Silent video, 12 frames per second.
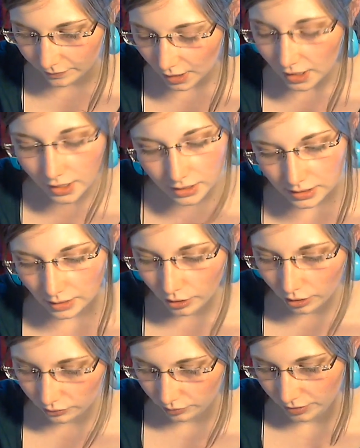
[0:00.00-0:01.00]
India would
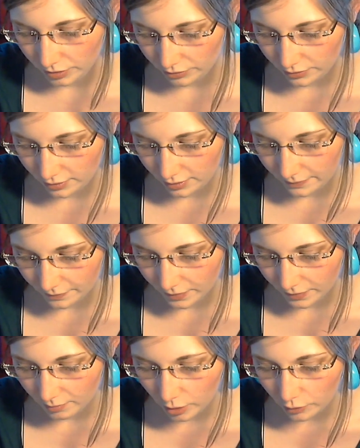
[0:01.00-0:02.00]
also be interesting.
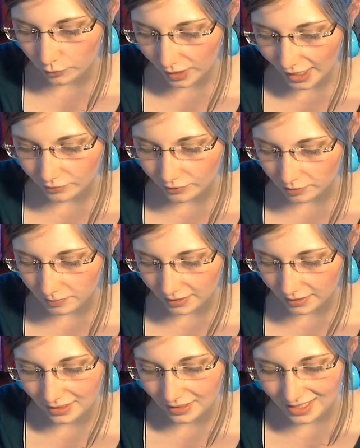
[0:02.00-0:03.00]
Although I have to admit
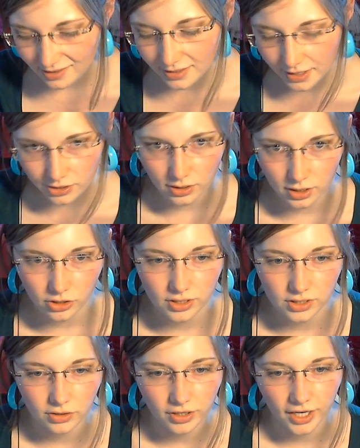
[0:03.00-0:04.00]
that the East Asian countries
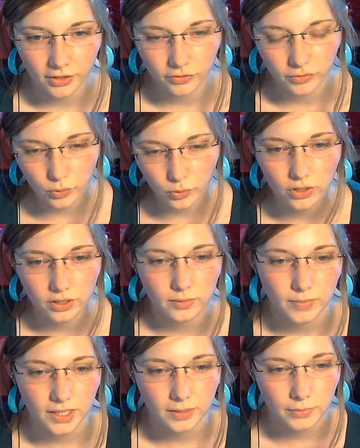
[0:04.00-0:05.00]
are kind of more
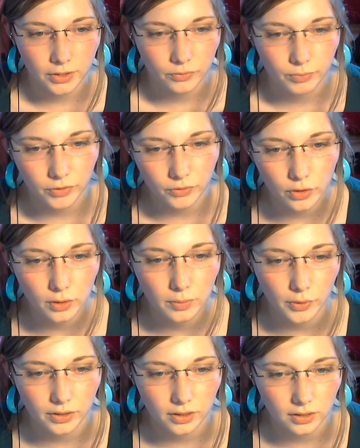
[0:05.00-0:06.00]
my focal
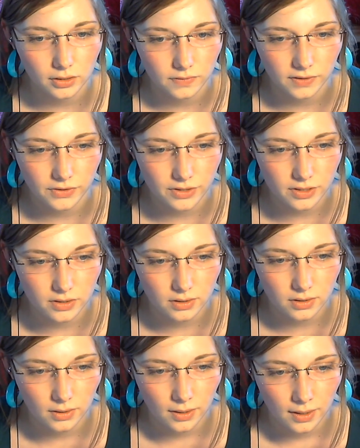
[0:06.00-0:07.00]
point of interest.
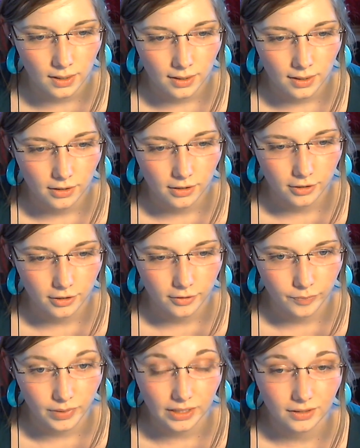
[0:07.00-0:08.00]

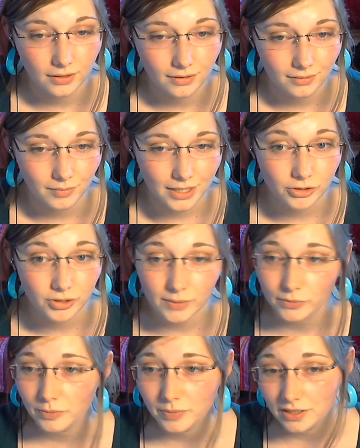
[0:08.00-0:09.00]
But my dream
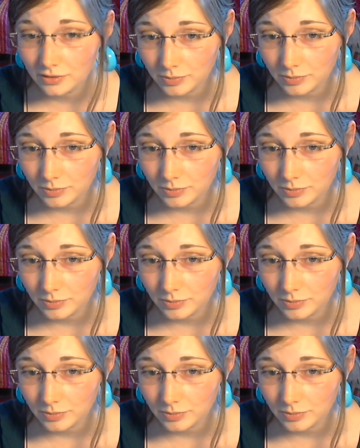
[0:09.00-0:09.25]
would be to